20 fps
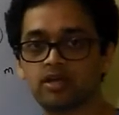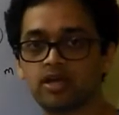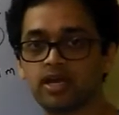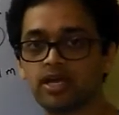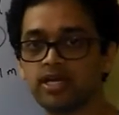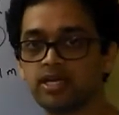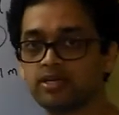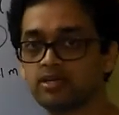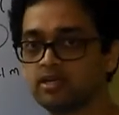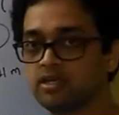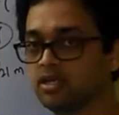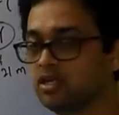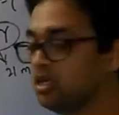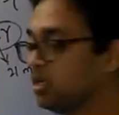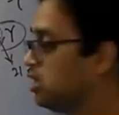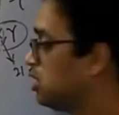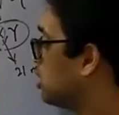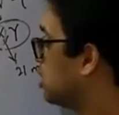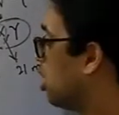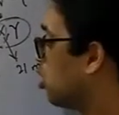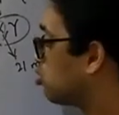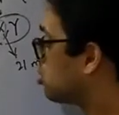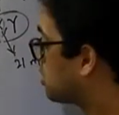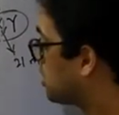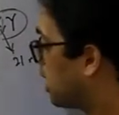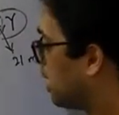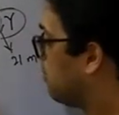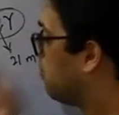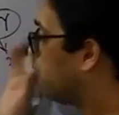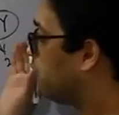right? Now
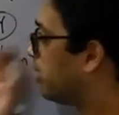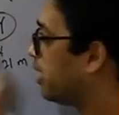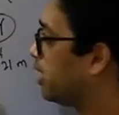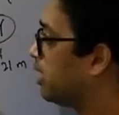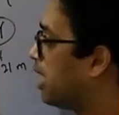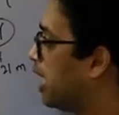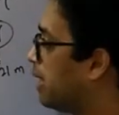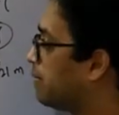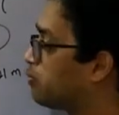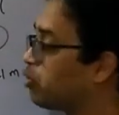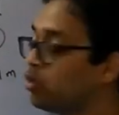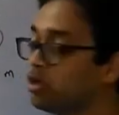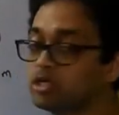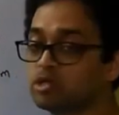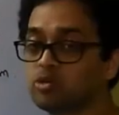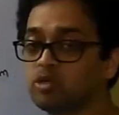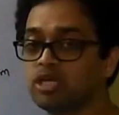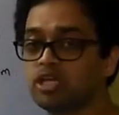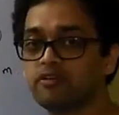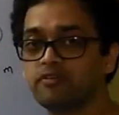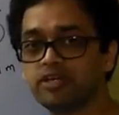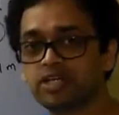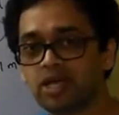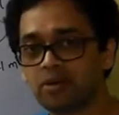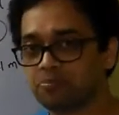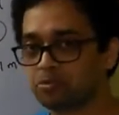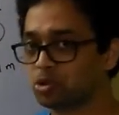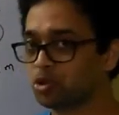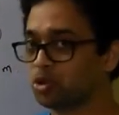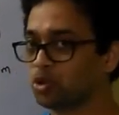same way I am going to leave it
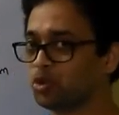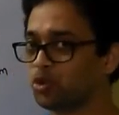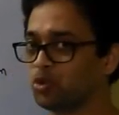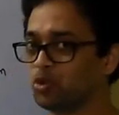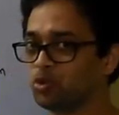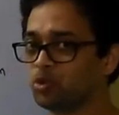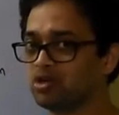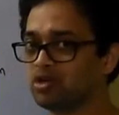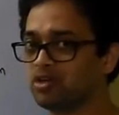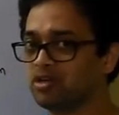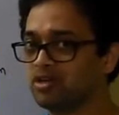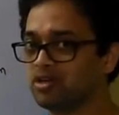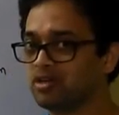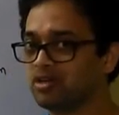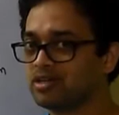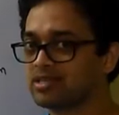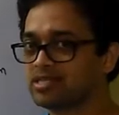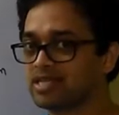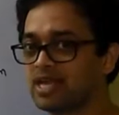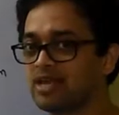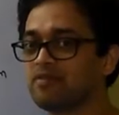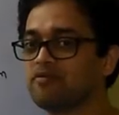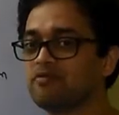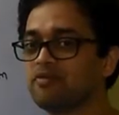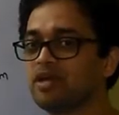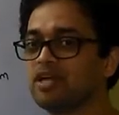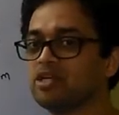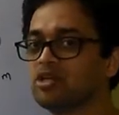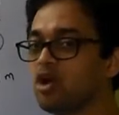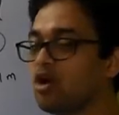up to you. Same
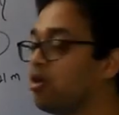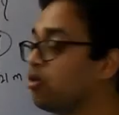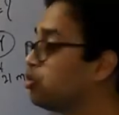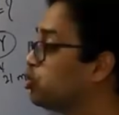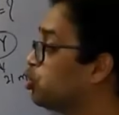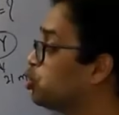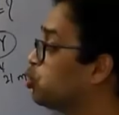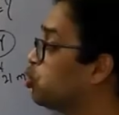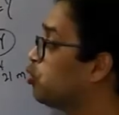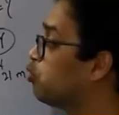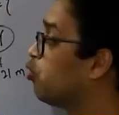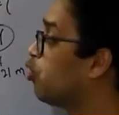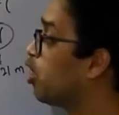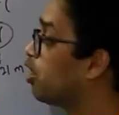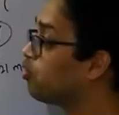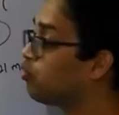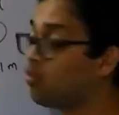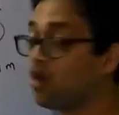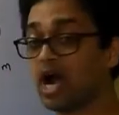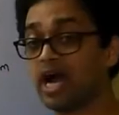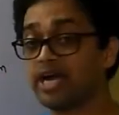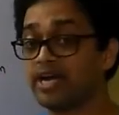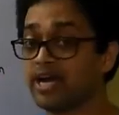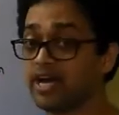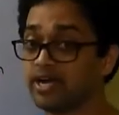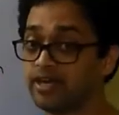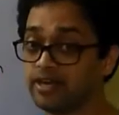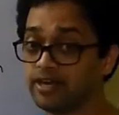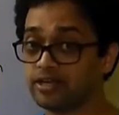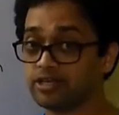way you have to do for y
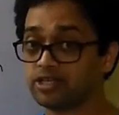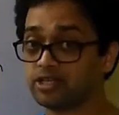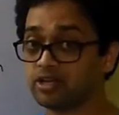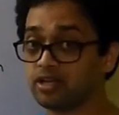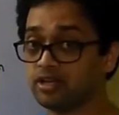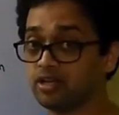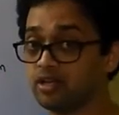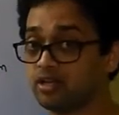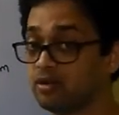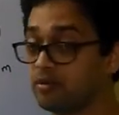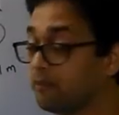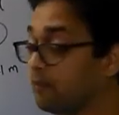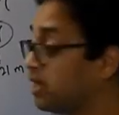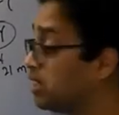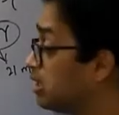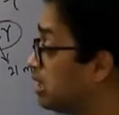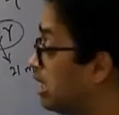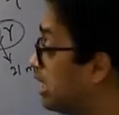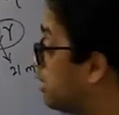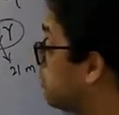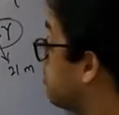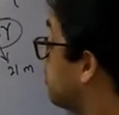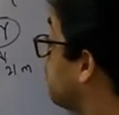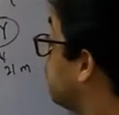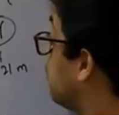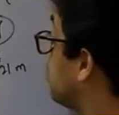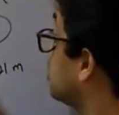direction. But let me